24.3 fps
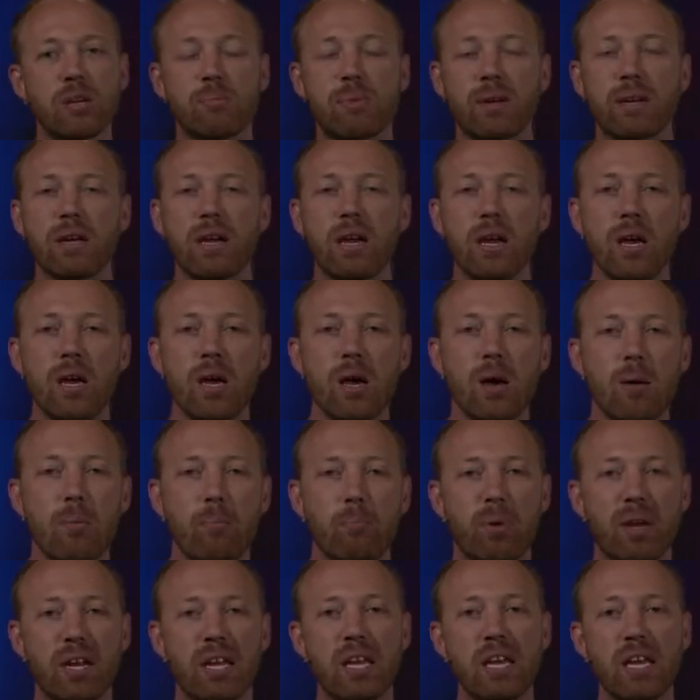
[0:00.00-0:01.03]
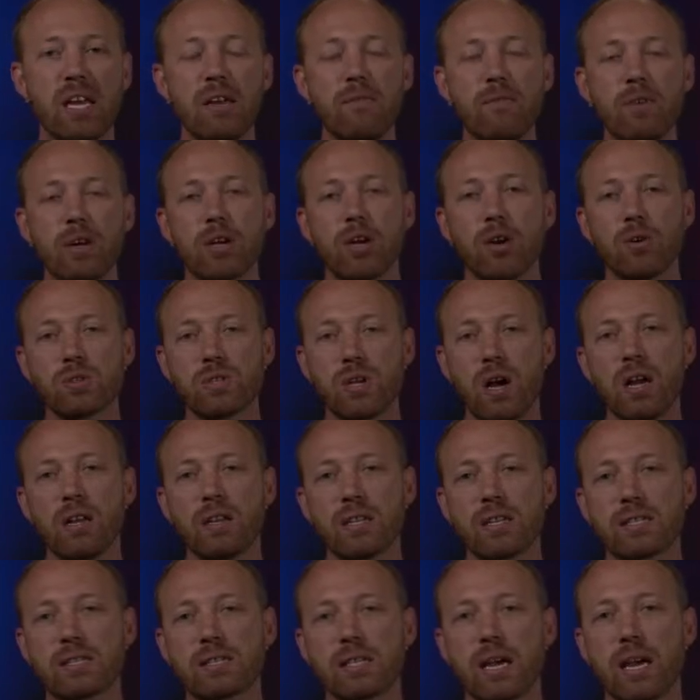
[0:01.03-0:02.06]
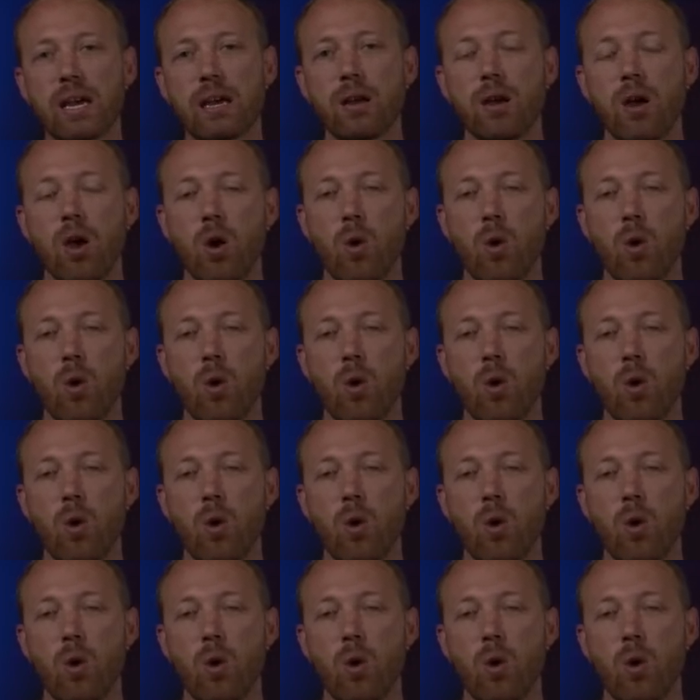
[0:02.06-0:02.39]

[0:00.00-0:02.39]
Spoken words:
but he even goes on to say,